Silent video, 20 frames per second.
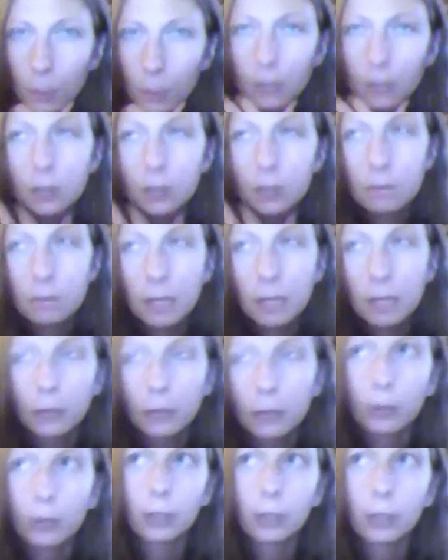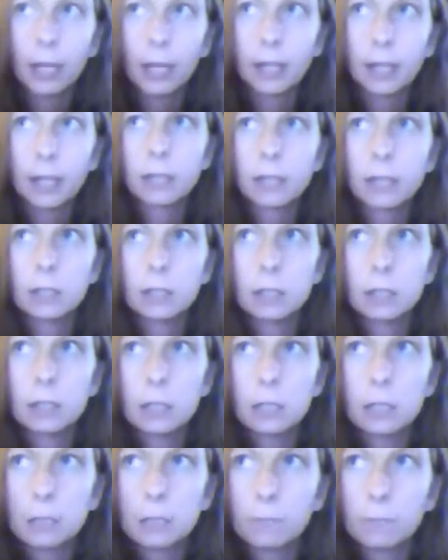demeanor and
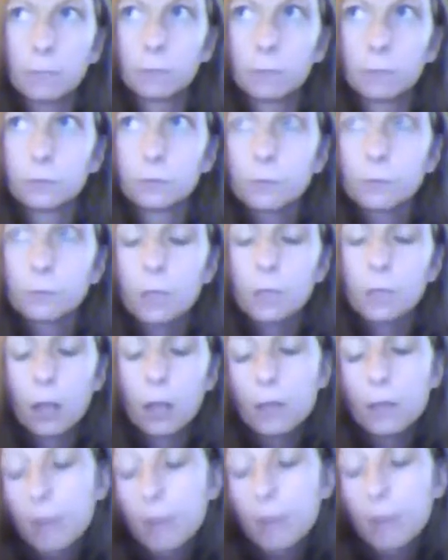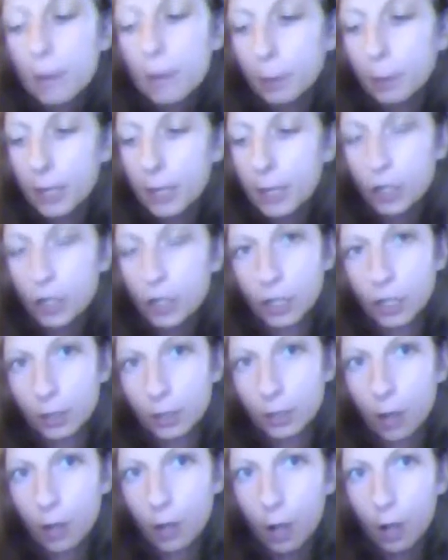the vibration
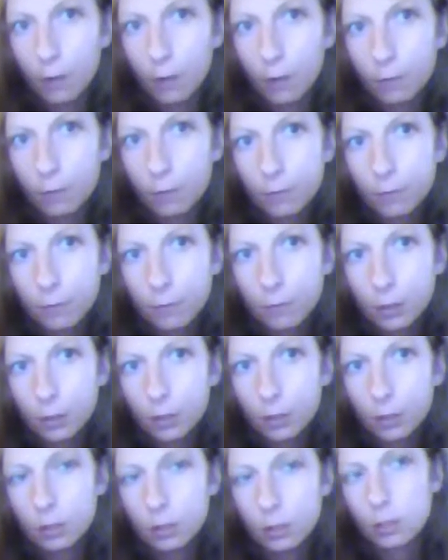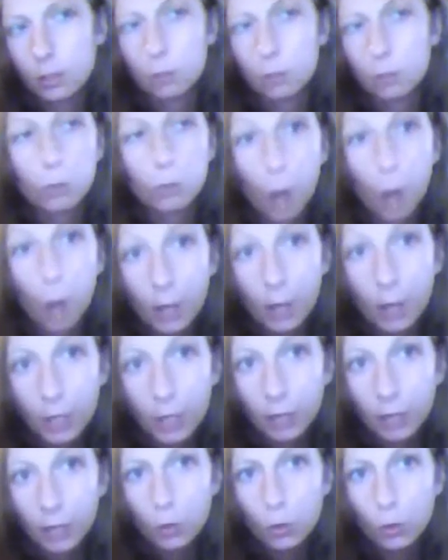of the
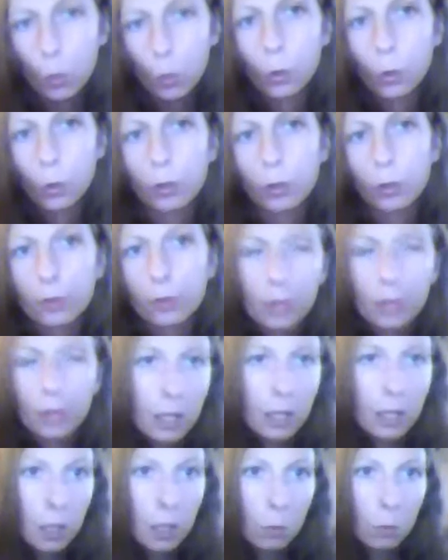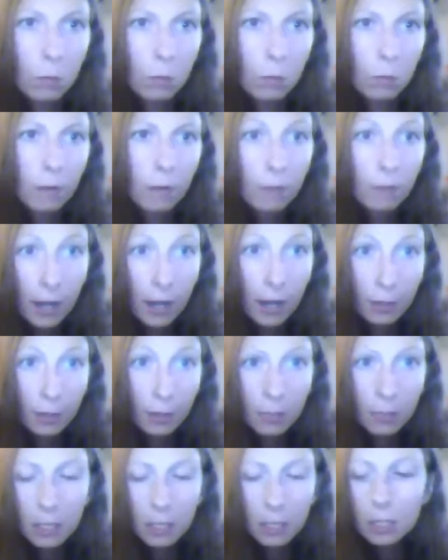project or the
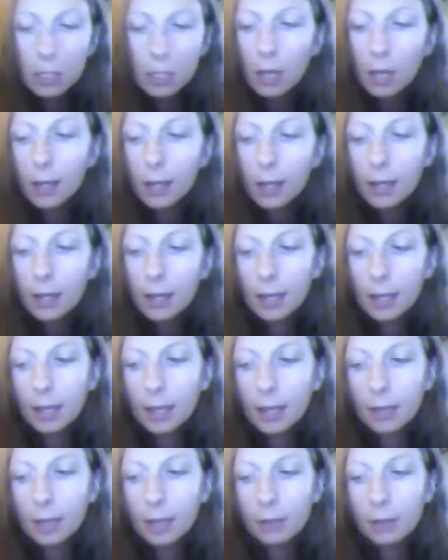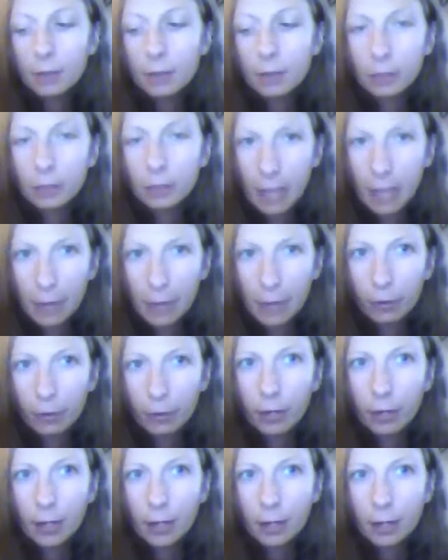environment is lighter
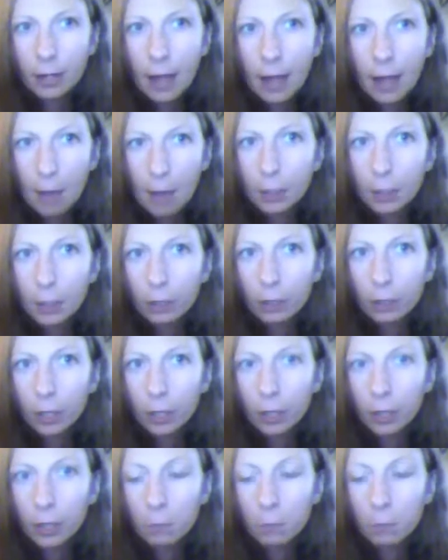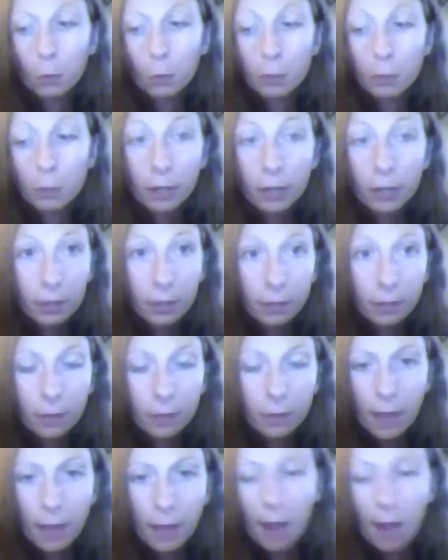and happier and more productive
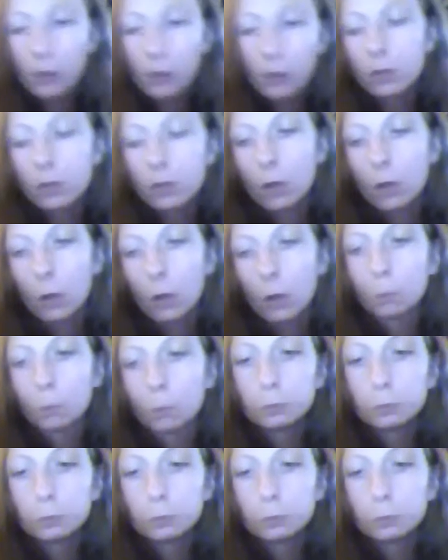at that. So